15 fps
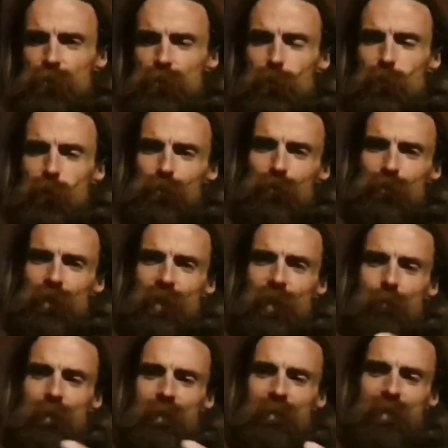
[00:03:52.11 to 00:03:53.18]
you also
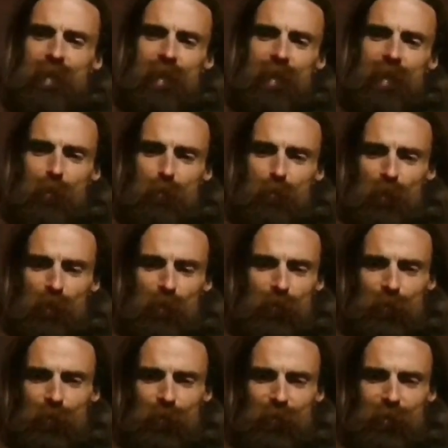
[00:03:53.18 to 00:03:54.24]
cannot maintain air
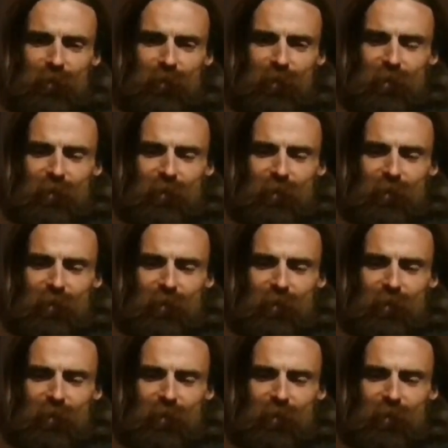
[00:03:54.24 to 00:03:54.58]
pressure